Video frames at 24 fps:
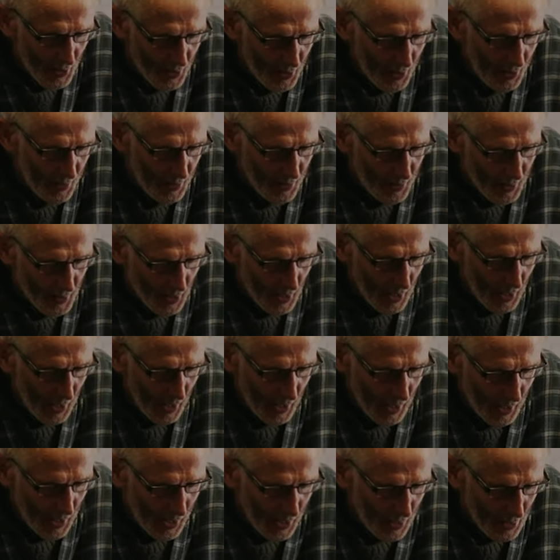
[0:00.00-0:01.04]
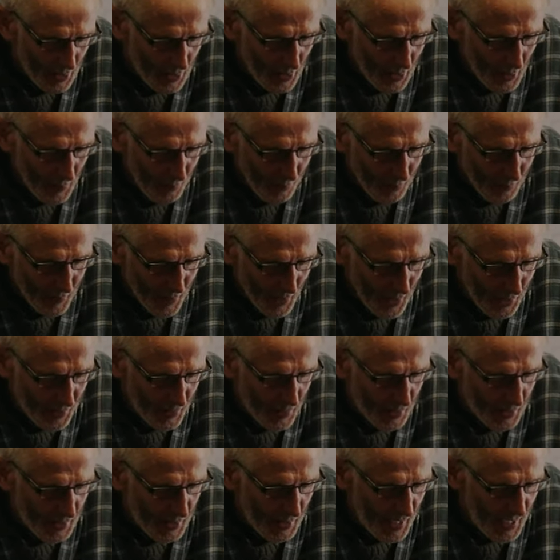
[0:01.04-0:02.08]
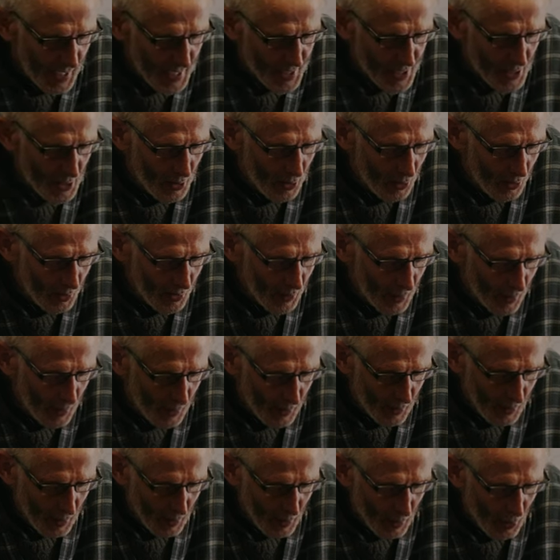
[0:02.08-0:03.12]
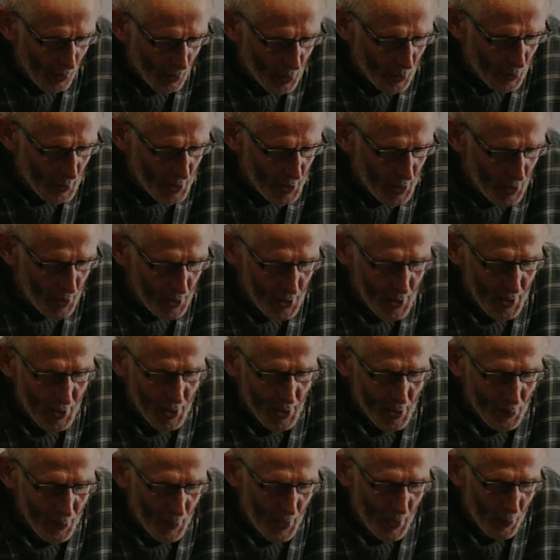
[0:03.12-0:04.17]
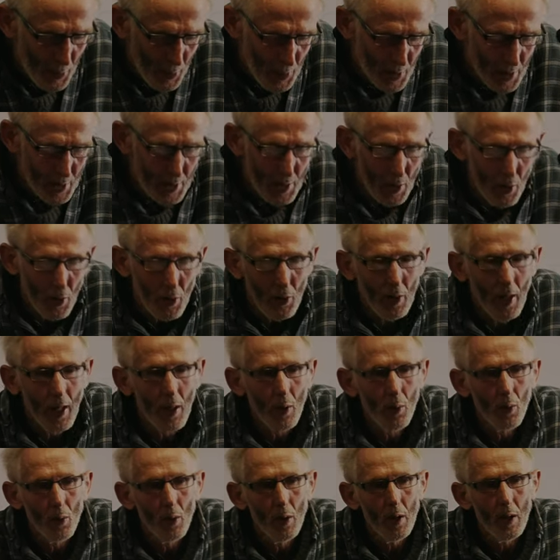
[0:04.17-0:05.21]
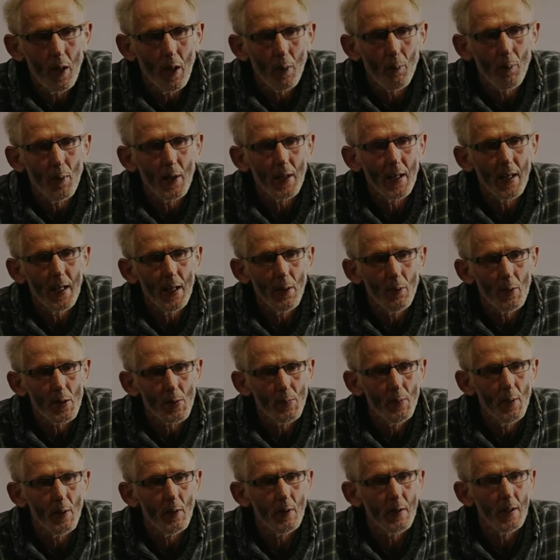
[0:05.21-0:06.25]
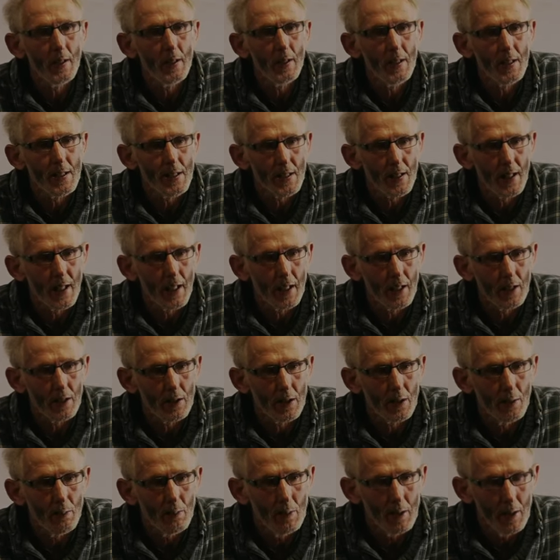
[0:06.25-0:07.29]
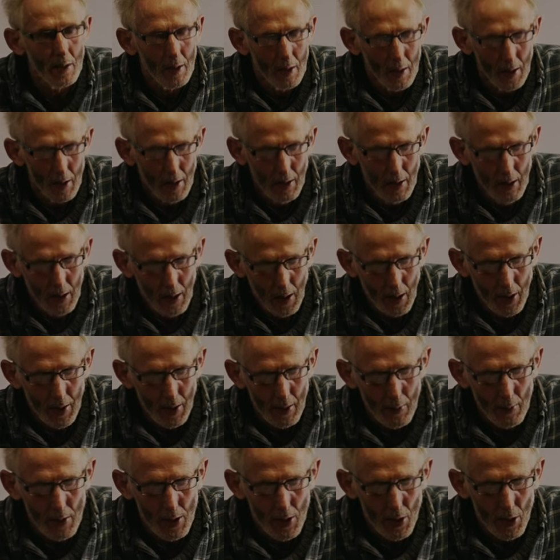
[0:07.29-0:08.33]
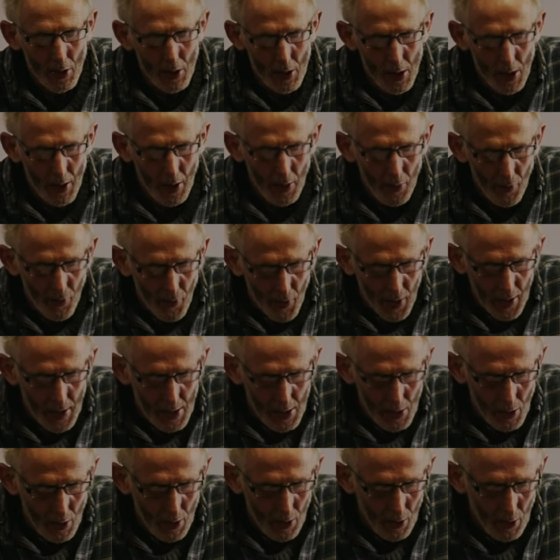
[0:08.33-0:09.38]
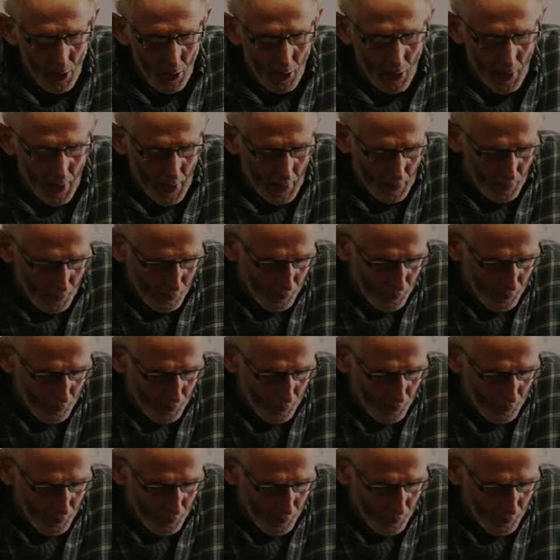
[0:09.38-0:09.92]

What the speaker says: that yes, look, God was using this people to do great work, but he was building his kingdom and he was using them for his glory.